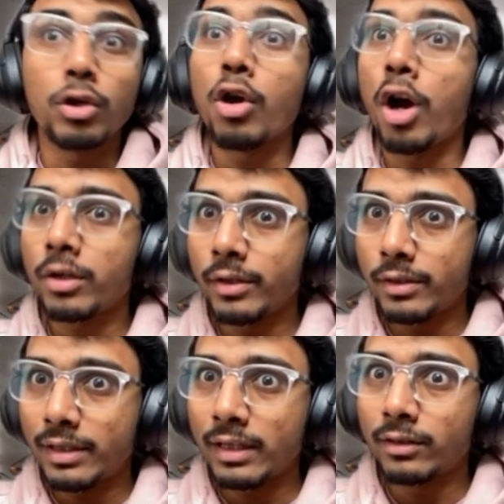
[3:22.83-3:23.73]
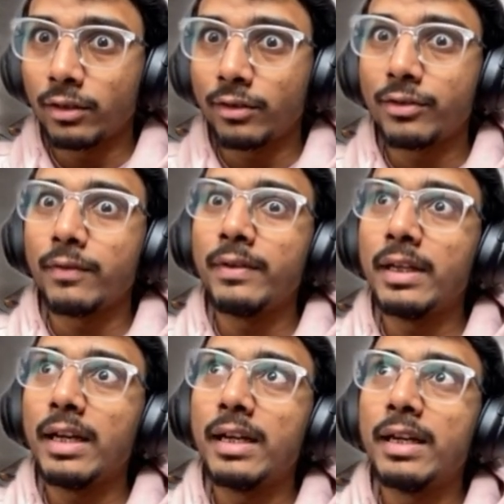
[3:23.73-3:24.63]
Docker technology, we
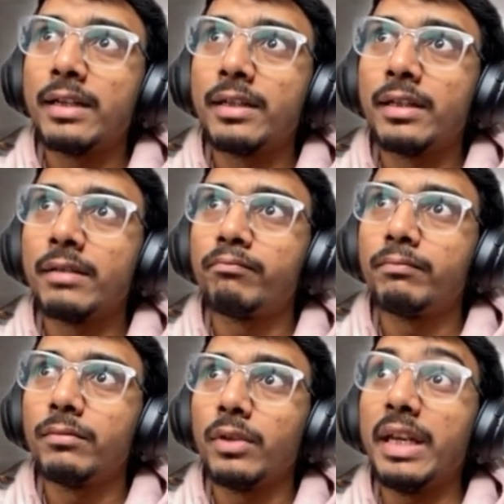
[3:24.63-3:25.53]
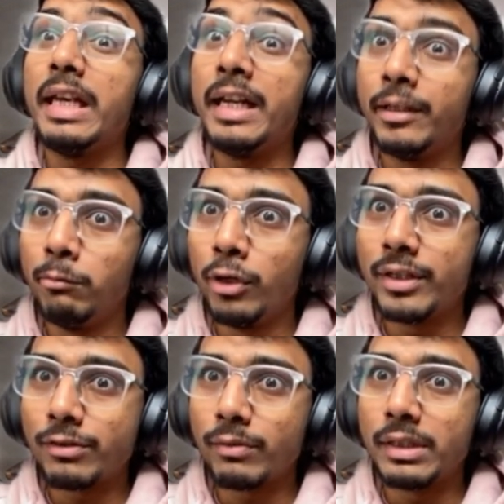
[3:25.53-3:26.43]
had
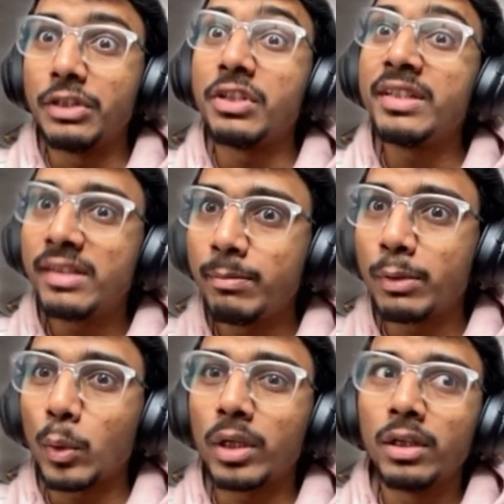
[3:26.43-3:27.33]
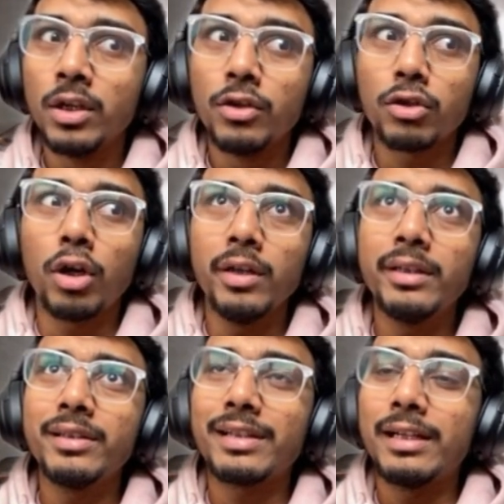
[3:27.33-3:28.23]
AWS one, GCP one. So all
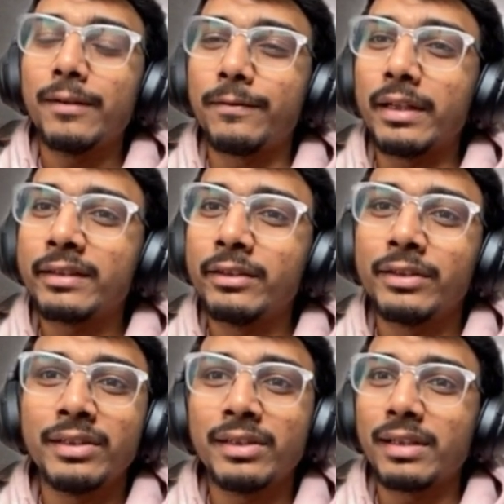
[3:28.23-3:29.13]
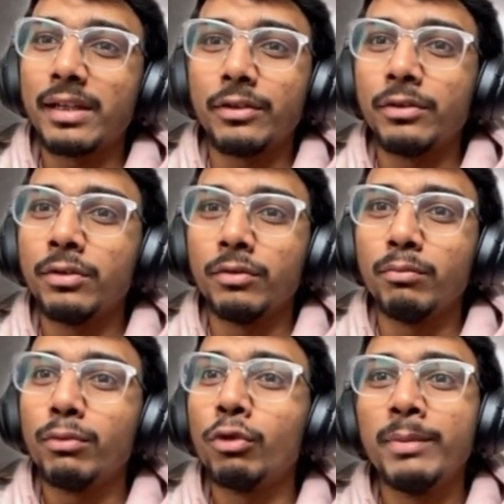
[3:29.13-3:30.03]
these kind of technologies are, you know,
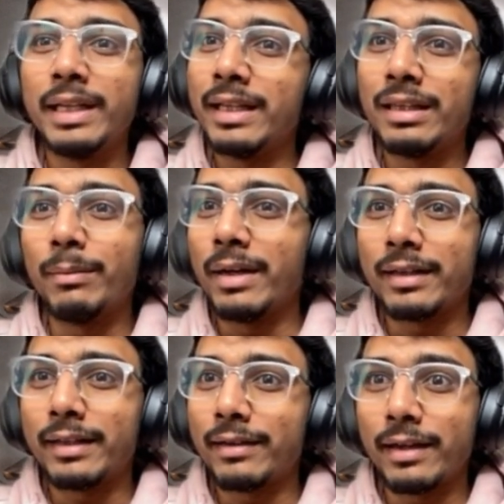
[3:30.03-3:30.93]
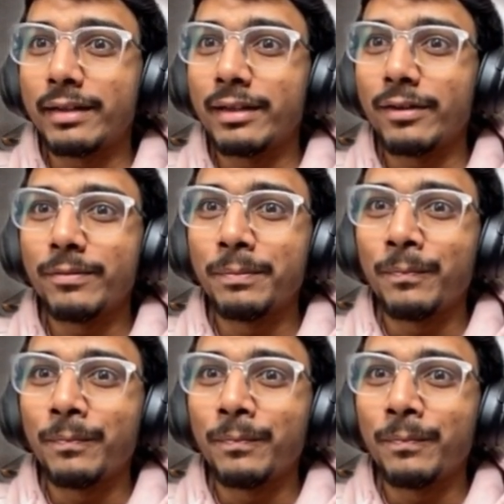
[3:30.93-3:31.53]
booming in the market right now.